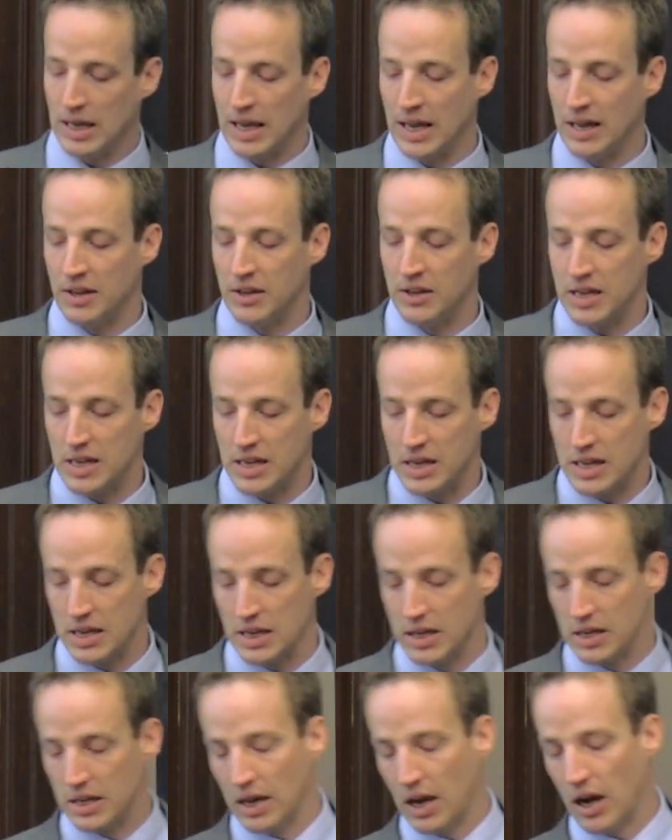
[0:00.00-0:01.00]
in
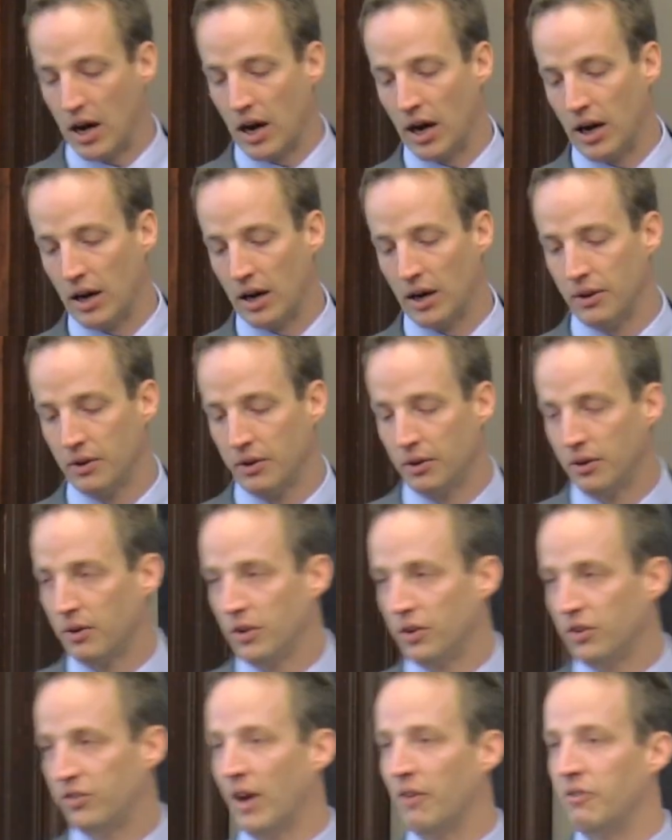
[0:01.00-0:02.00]
the uh,
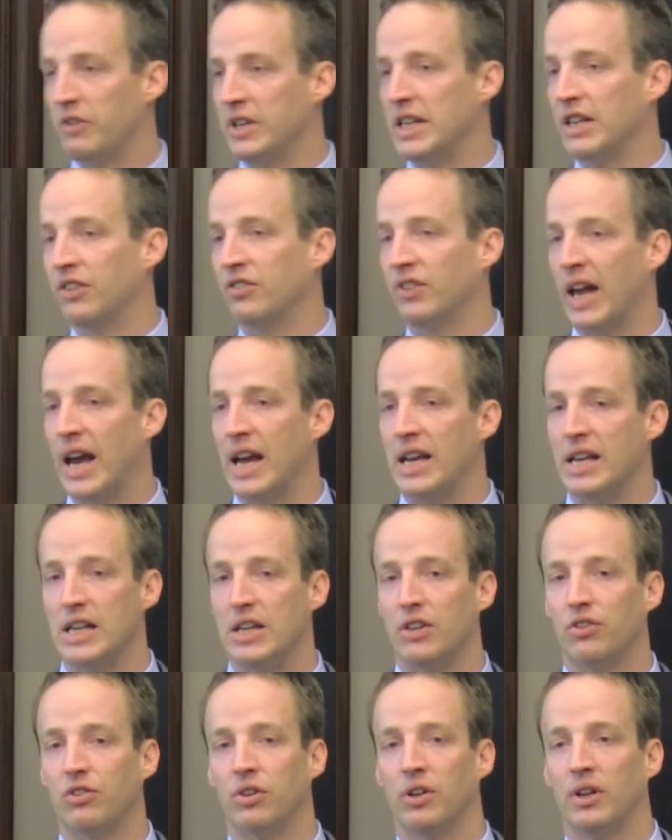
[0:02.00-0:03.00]
70s and
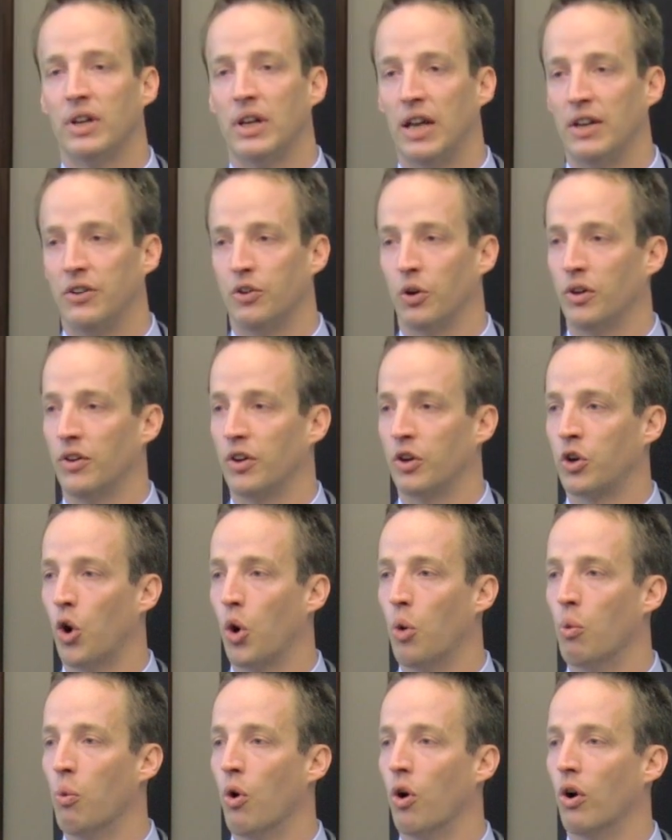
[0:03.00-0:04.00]
80s, during the
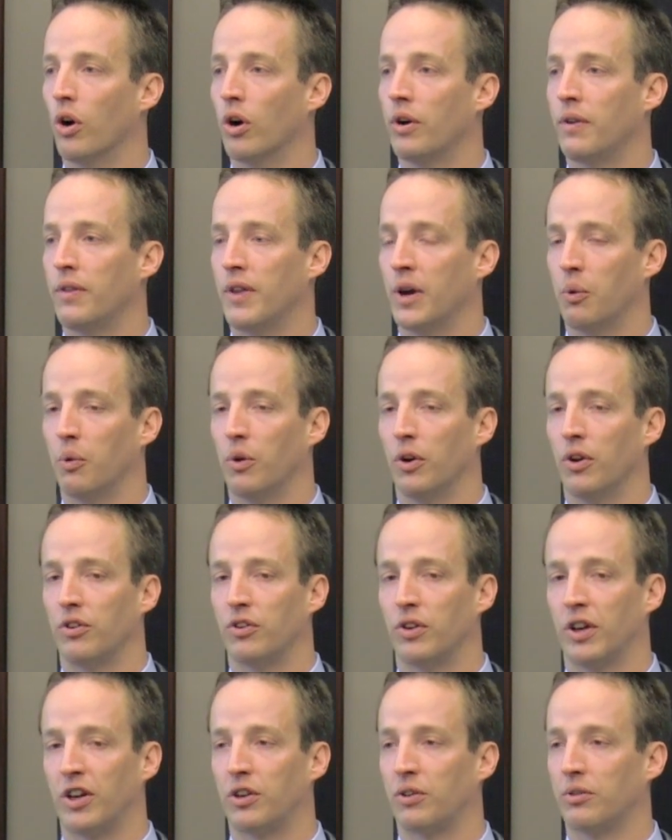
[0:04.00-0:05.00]
Cold War, there
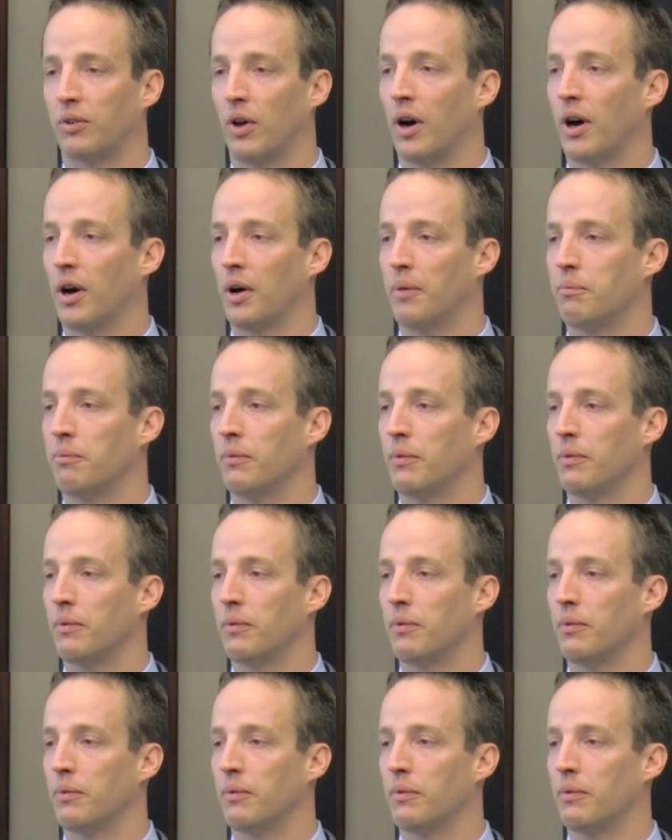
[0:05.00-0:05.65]
was uh,